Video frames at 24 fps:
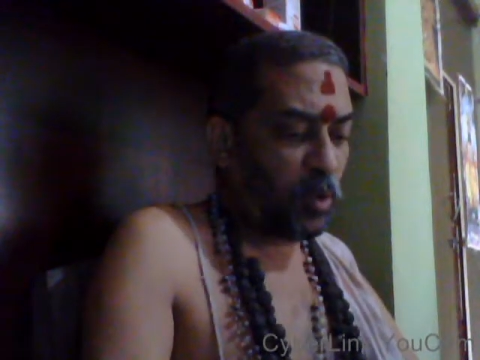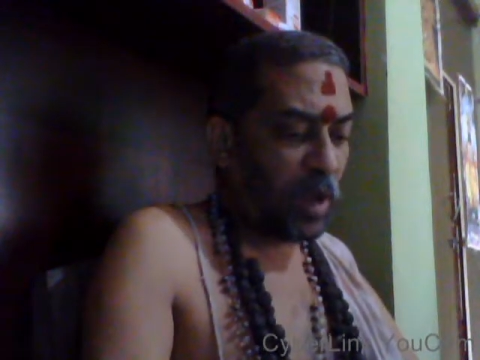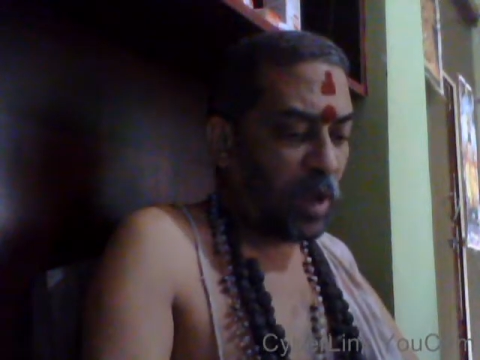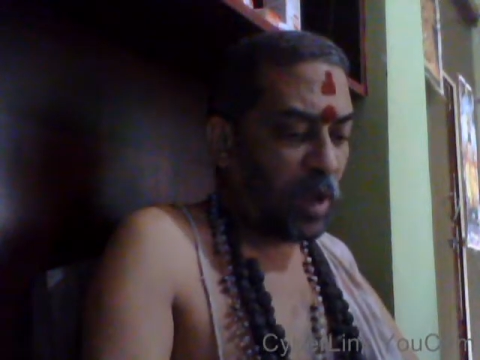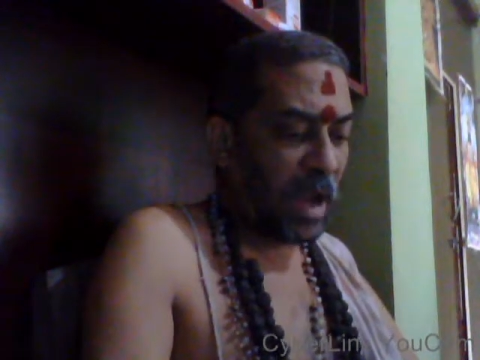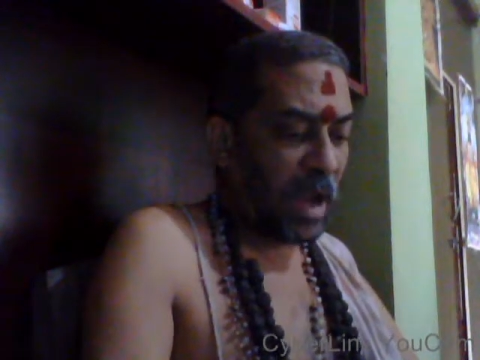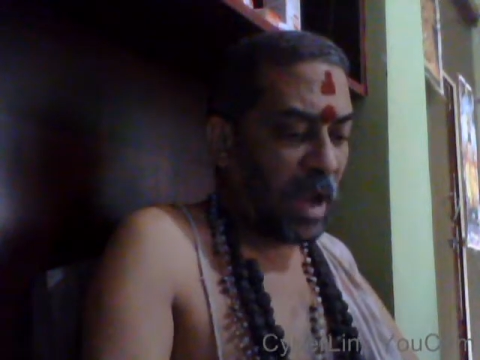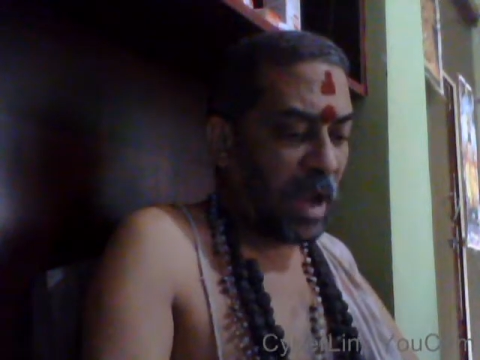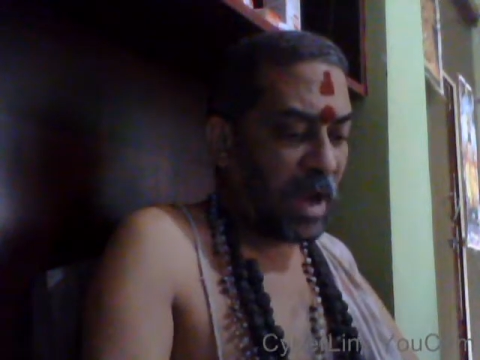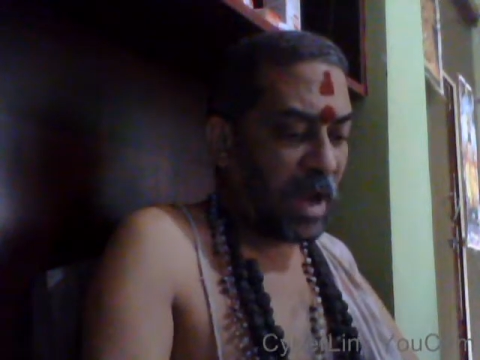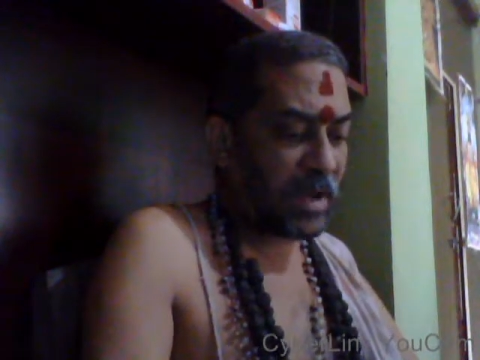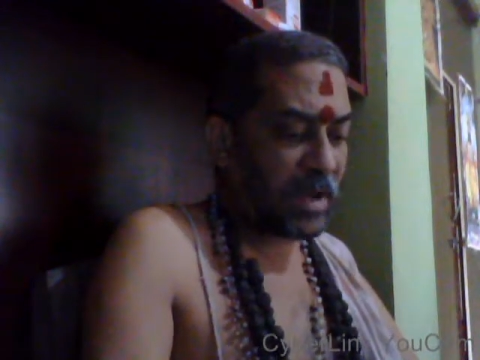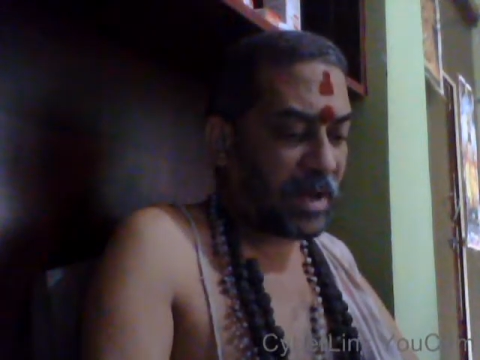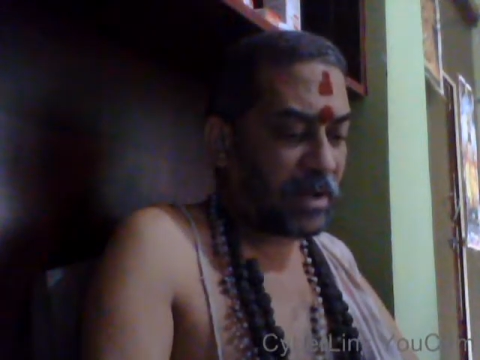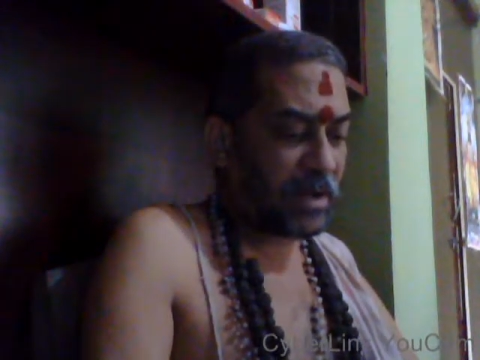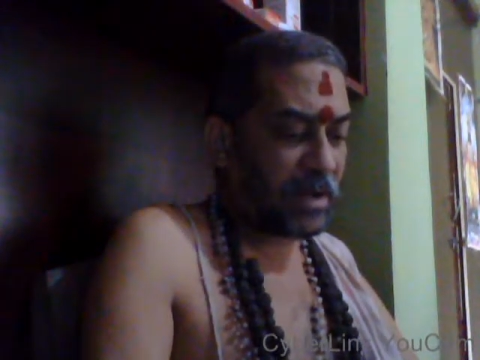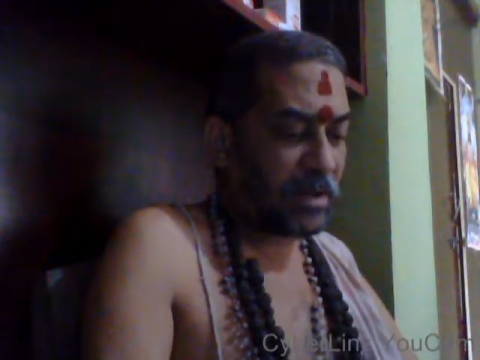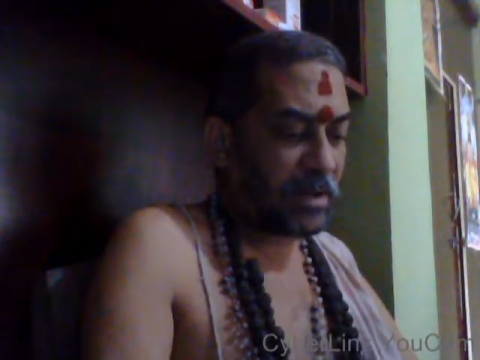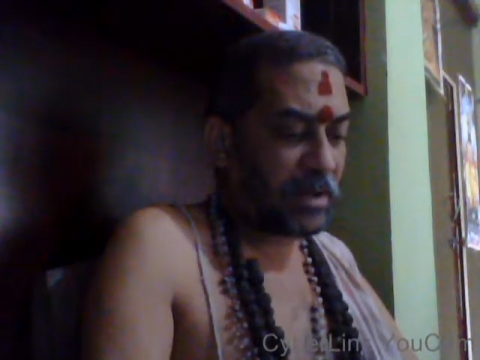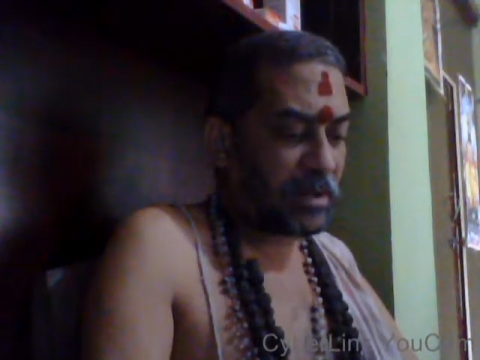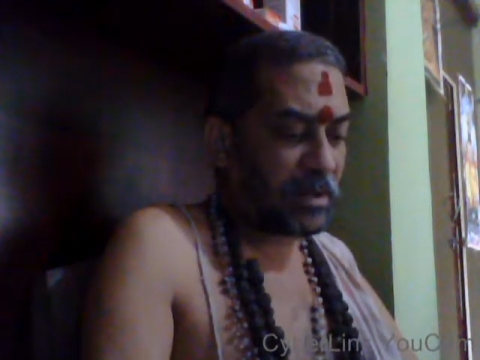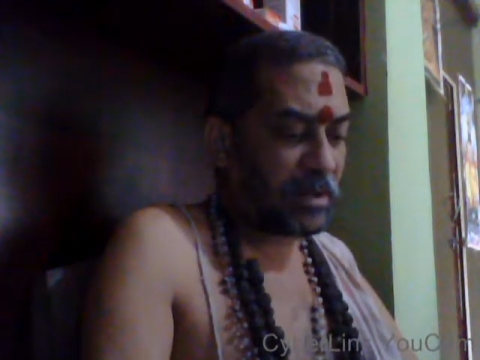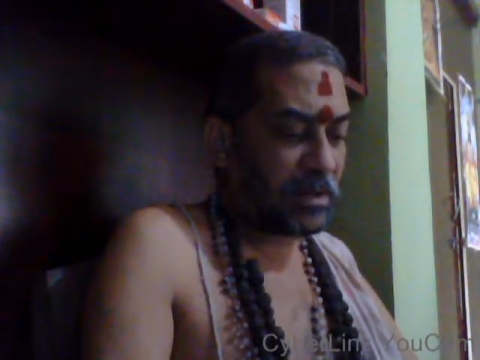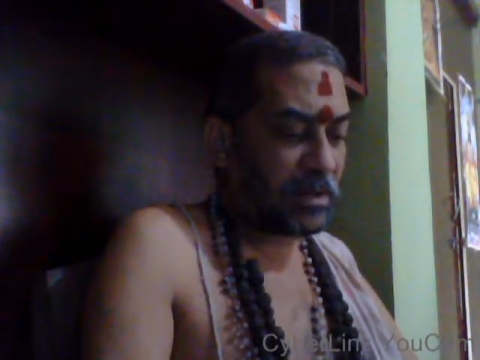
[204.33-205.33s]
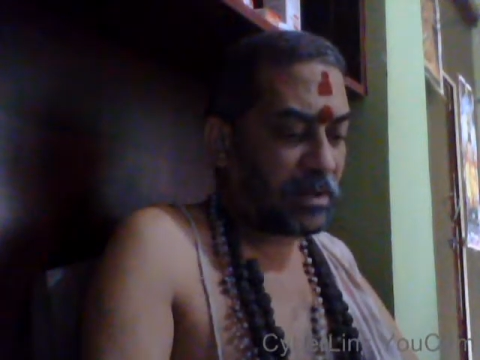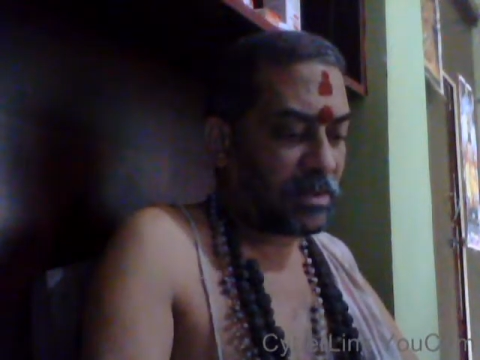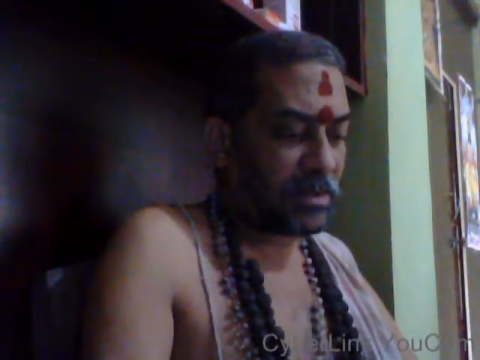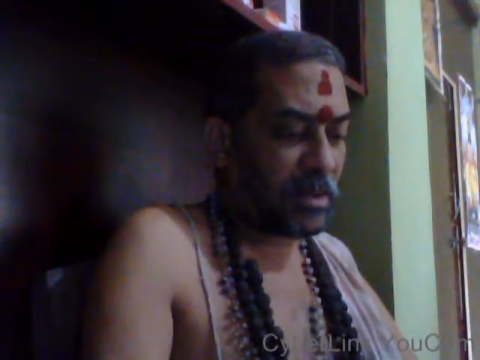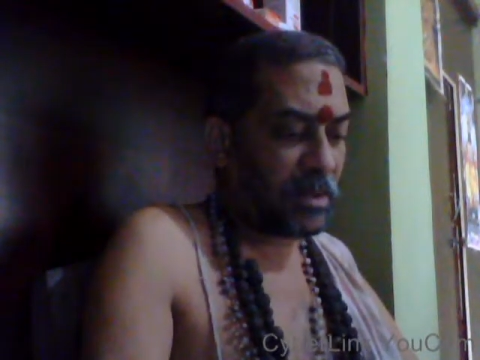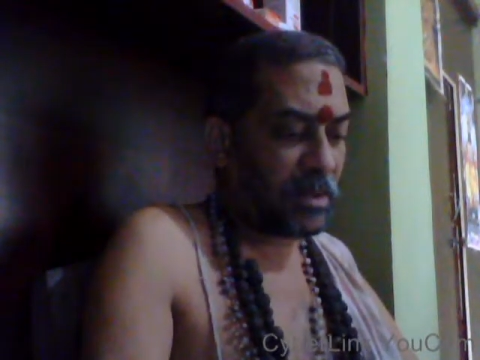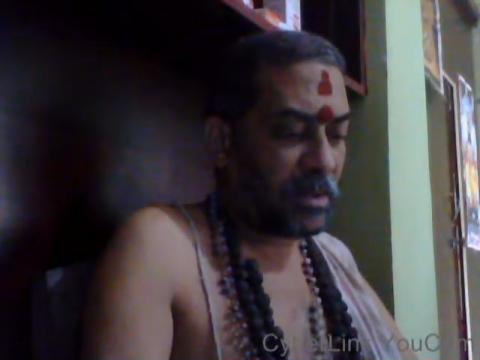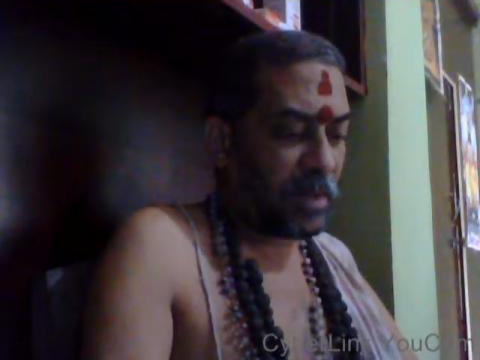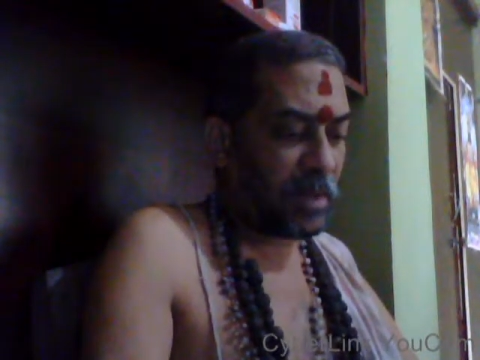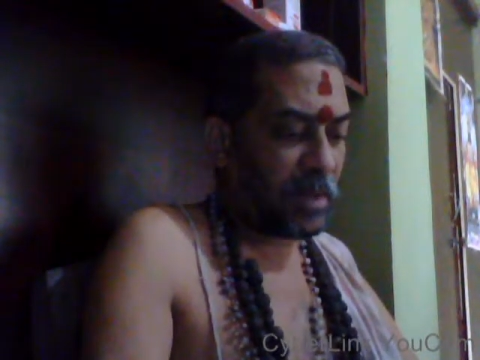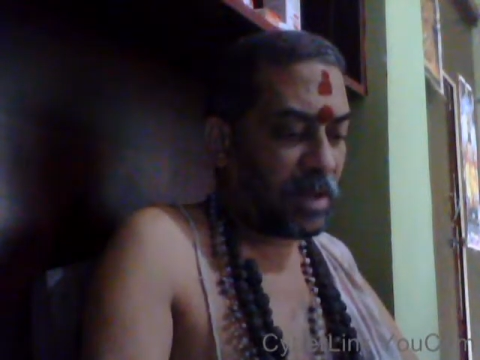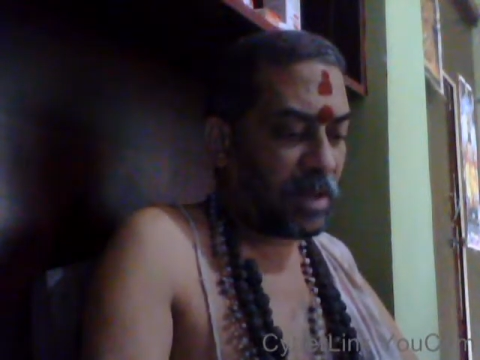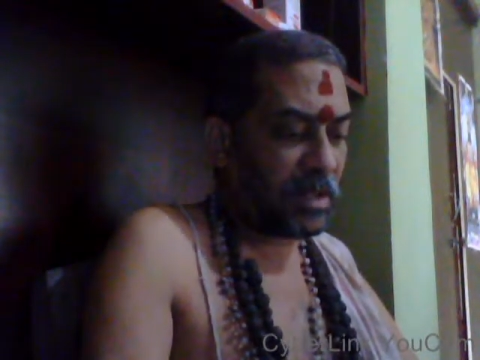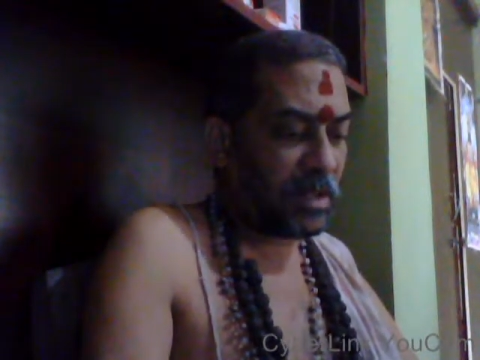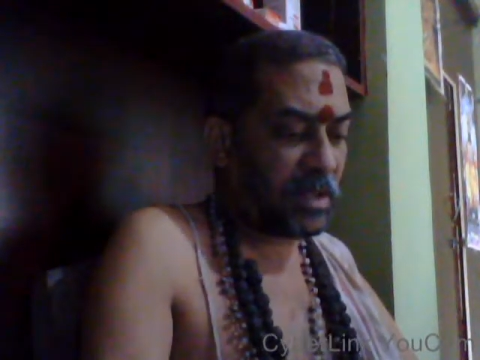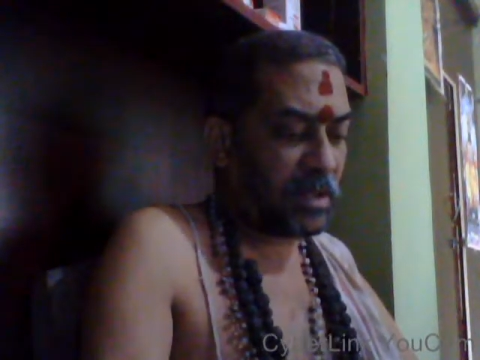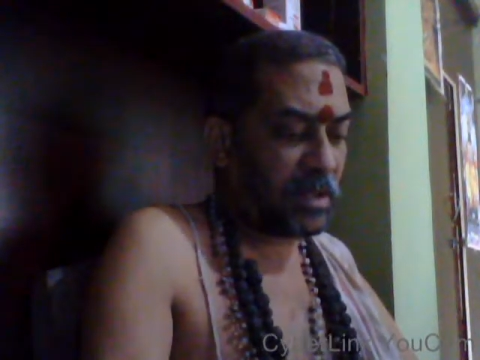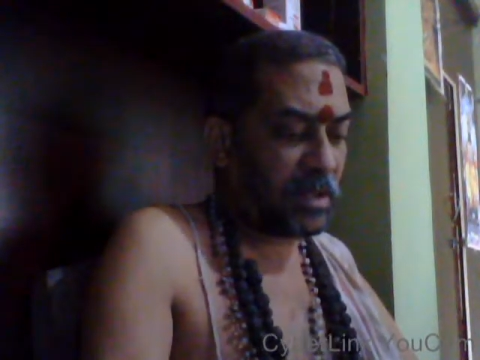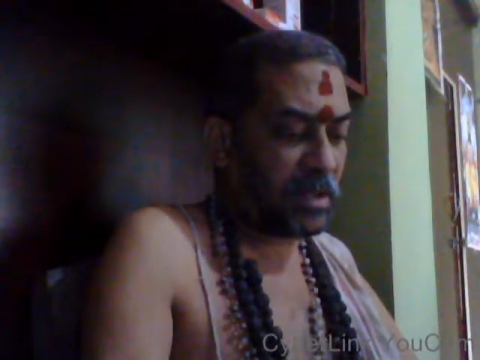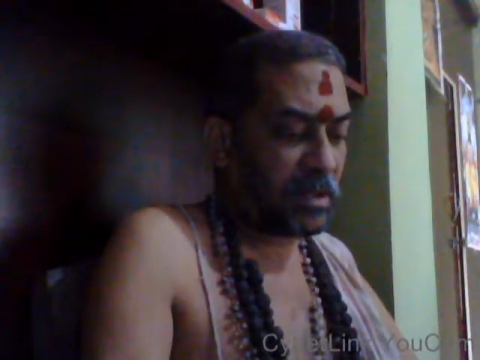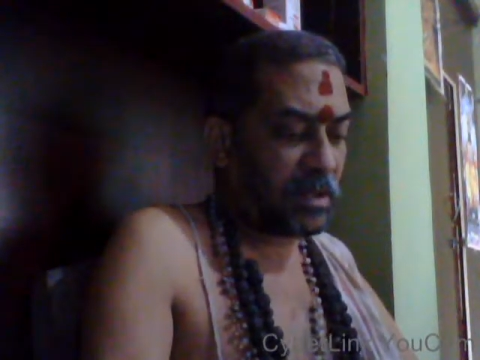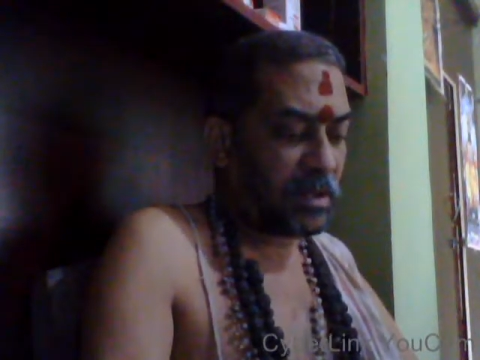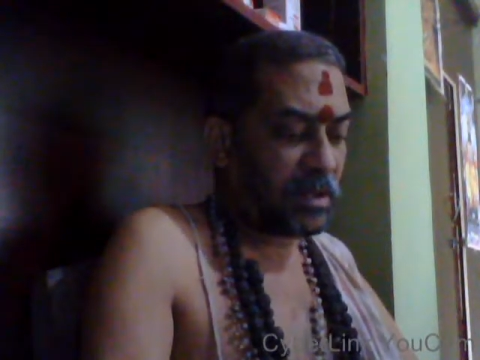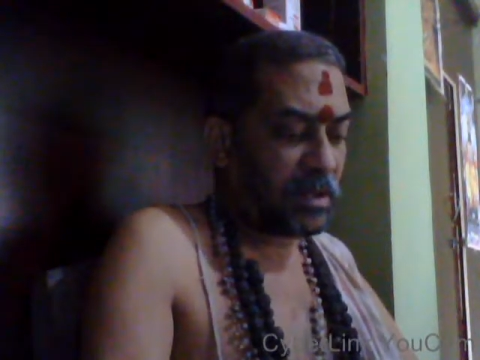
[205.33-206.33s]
had the money